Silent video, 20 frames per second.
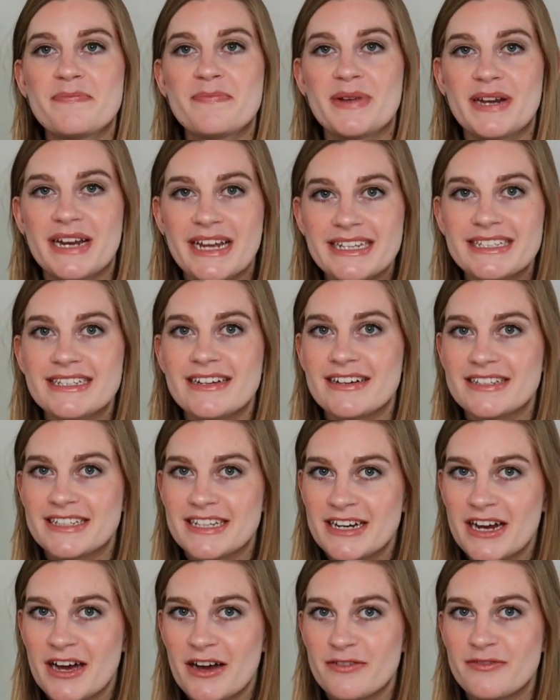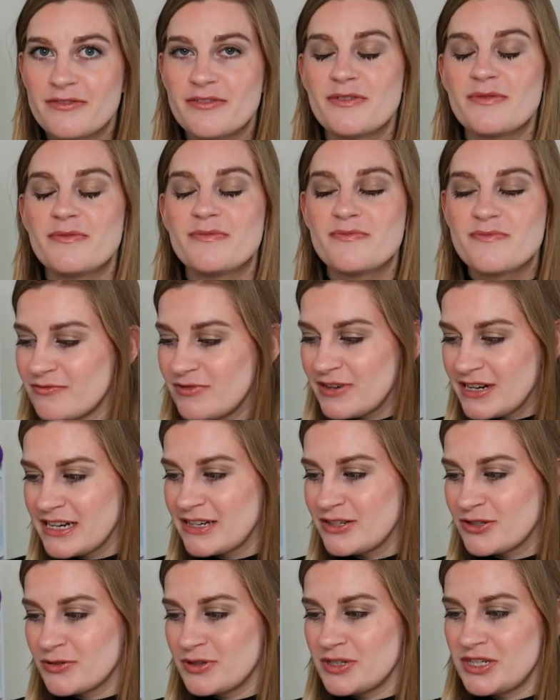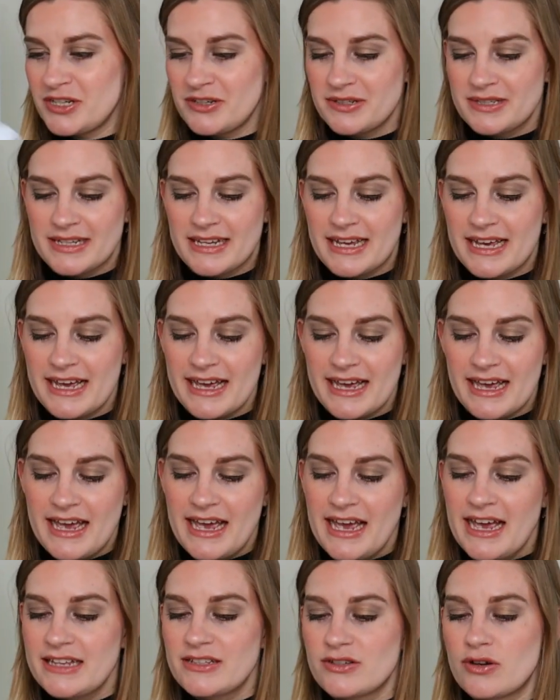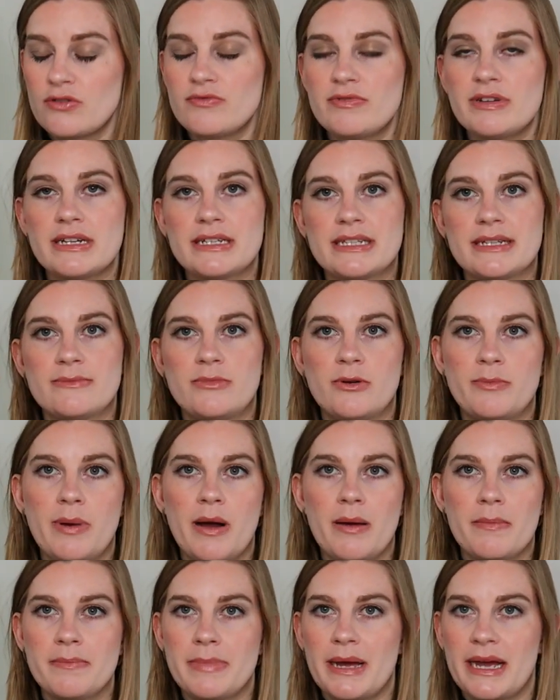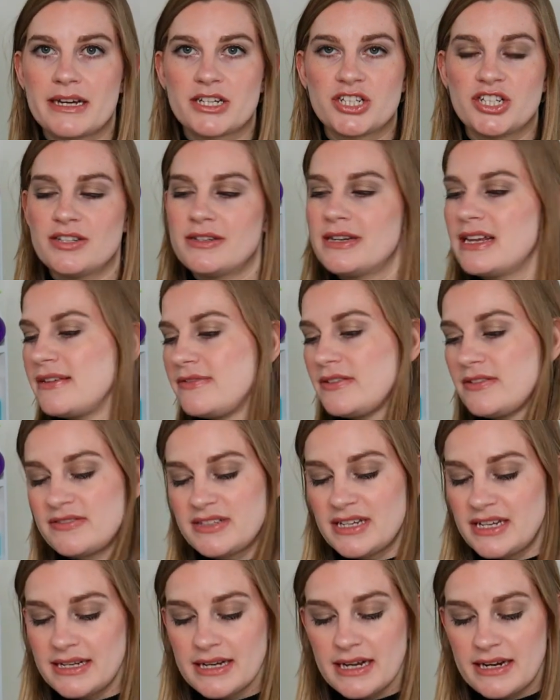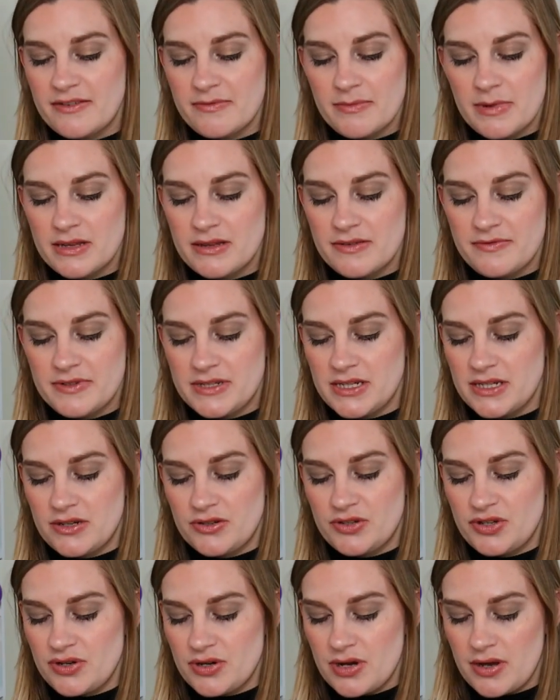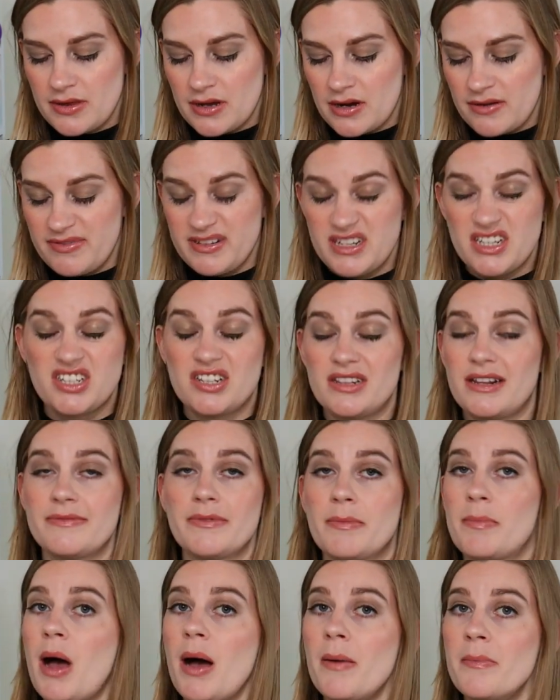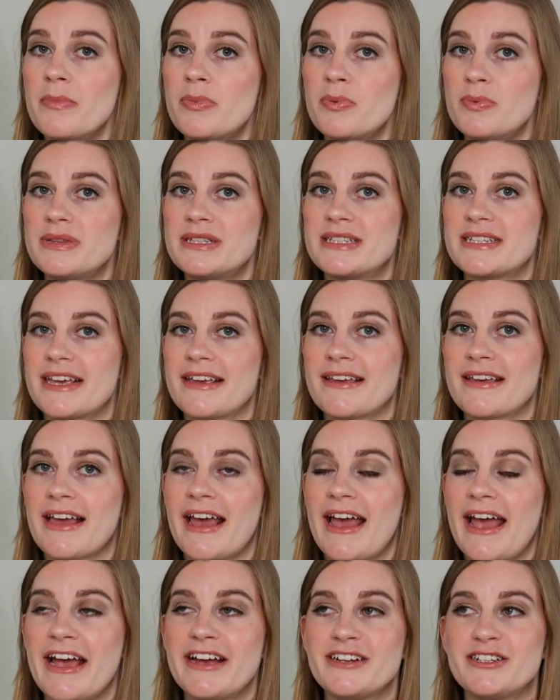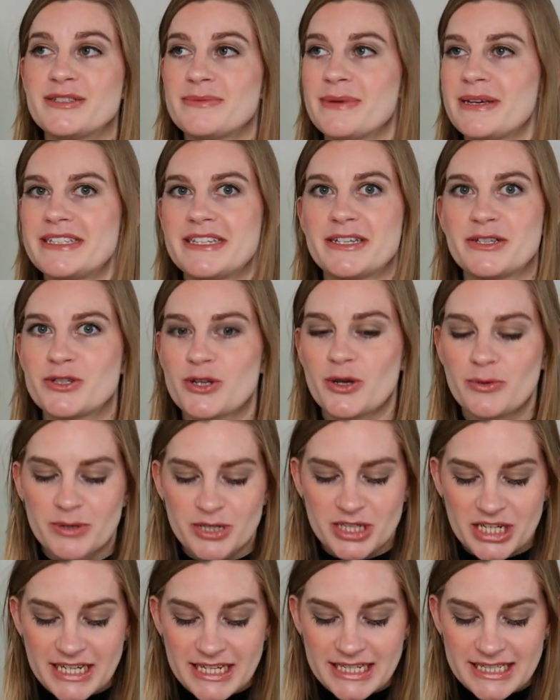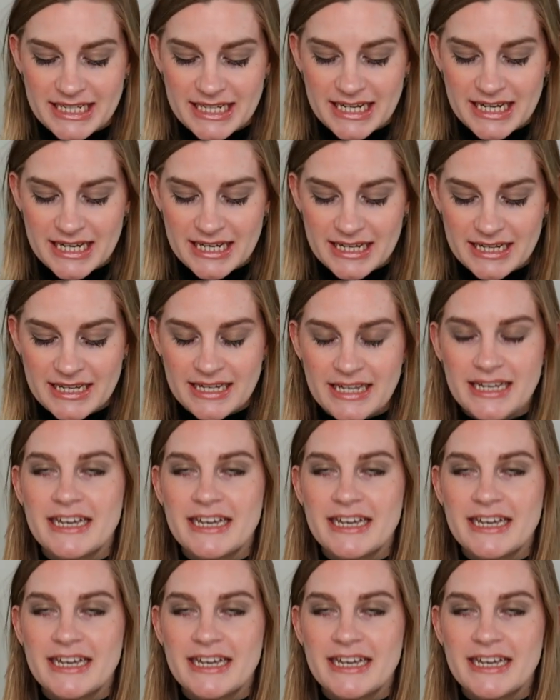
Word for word: but it is nice enough really enjoyed using it it's got a really simple pump action if you've seen any of my other videos you know that I really love a pump with skincare just makes things so much easier